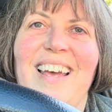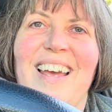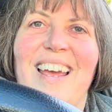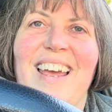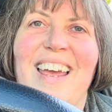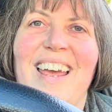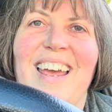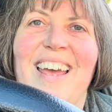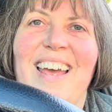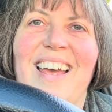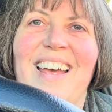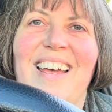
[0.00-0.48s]

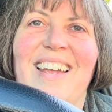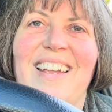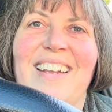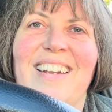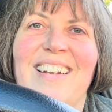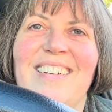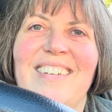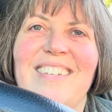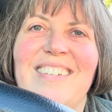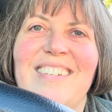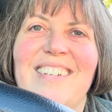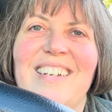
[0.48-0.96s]

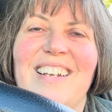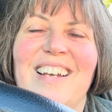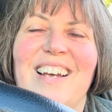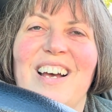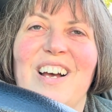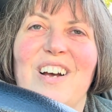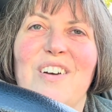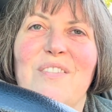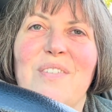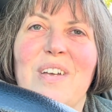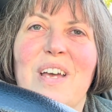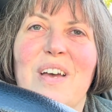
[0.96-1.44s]
And I
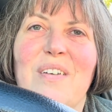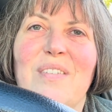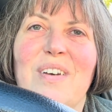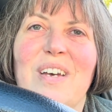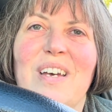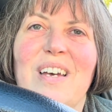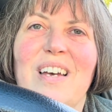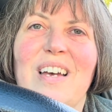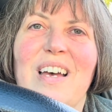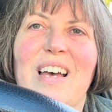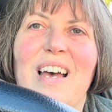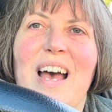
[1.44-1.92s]
hope you have
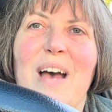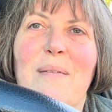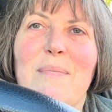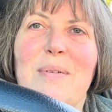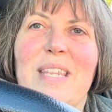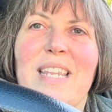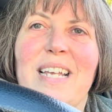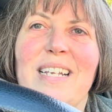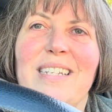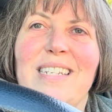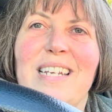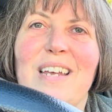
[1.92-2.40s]
a happy
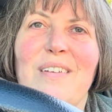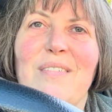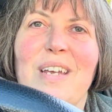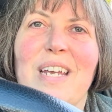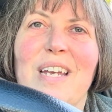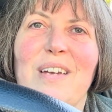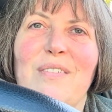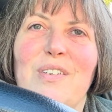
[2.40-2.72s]
Thanksgiving if